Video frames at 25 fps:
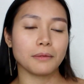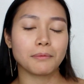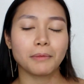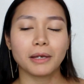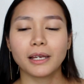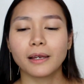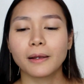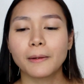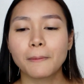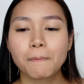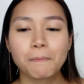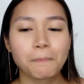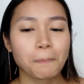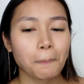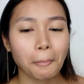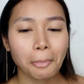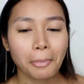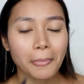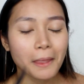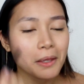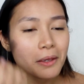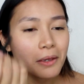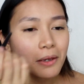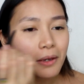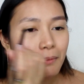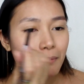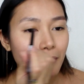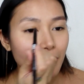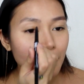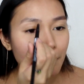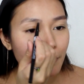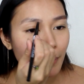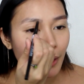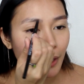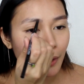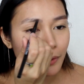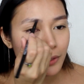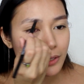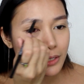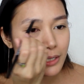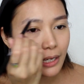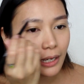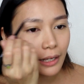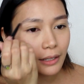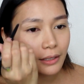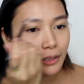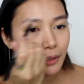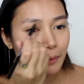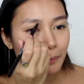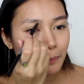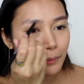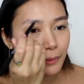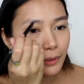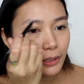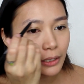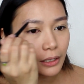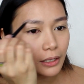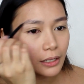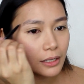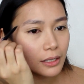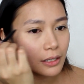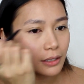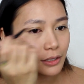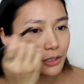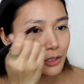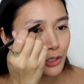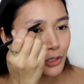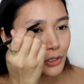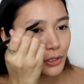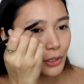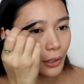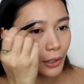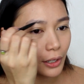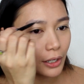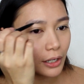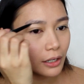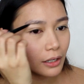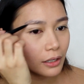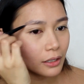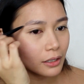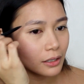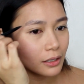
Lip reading: My brows end up really dark